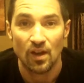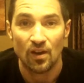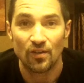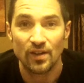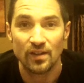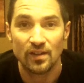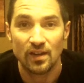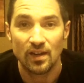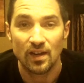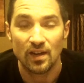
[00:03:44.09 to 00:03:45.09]
All right,
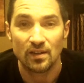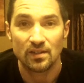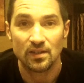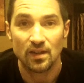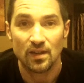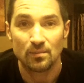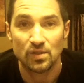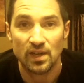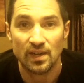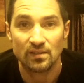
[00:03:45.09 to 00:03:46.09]
uh, come
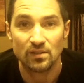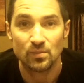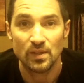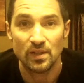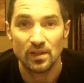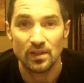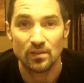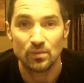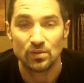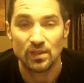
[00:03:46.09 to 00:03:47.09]
check it out this week,
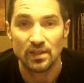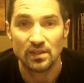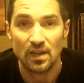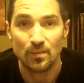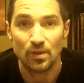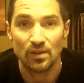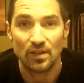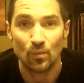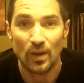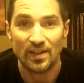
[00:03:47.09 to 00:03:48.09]
and we'll see you next time on
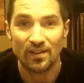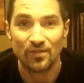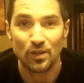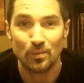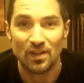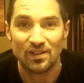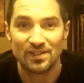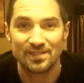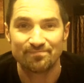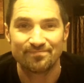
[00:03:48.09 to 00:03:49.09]
the Winedown View
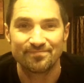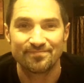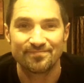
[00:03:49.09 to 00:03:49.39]
Blogs.